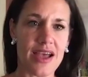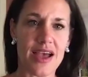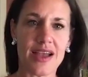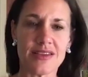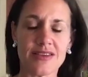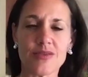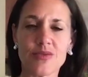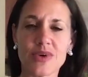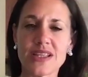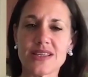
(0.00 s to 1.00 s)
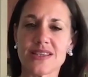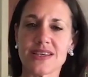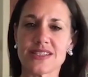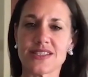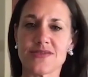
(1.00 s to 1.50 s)
And one of the
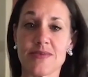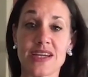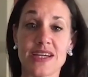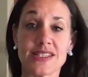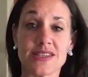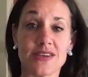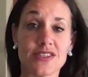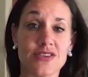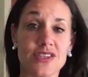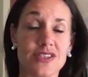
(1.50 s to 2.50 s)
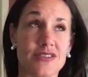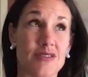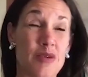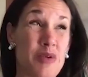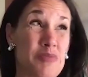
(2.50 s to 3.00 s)
things for me is also just,
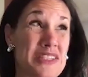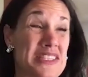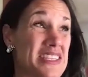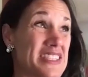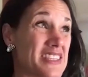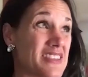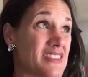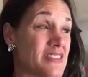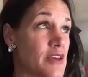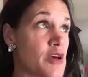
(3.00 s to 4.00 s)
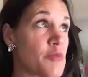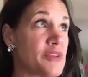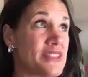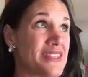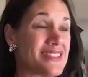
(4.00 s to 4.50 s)

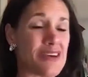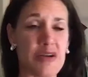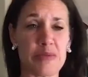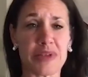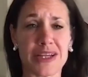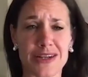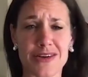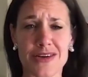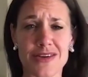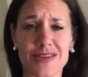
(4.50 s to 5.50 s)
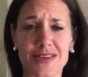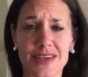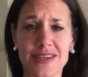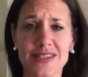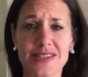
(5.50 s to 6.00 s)
business on planet Earth
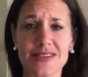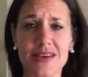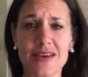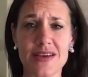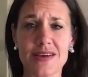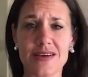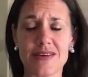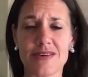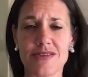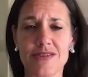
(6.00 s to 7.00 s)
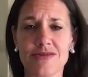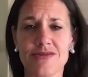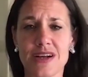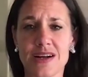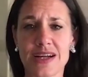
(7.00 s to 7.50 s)
is
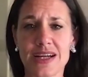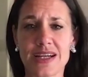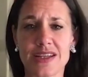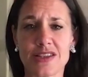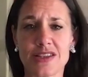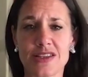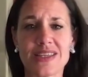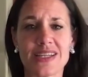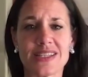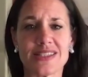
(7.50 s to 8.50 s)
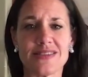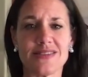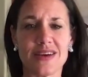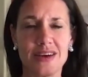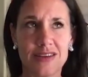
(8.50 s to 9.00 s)
the way that it's
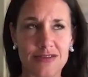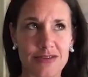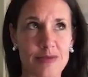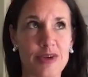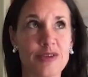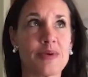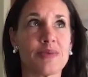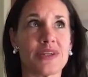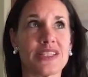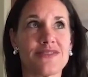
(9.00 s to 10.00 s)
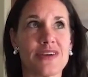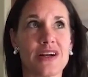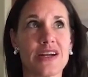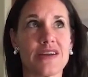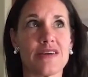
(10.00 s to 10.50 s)
done for most people, it's
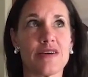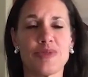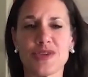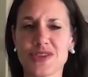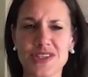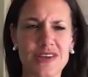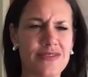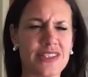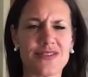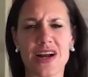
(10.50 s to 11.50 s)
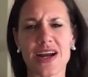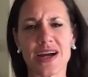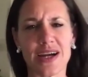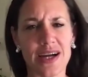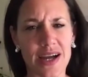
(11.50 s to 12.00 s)
very abusive. It's very
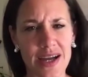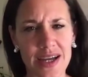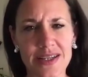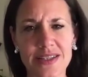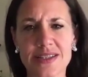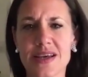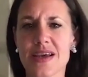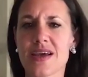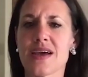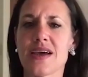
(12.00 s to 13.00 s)
unkind. Mm-hmm.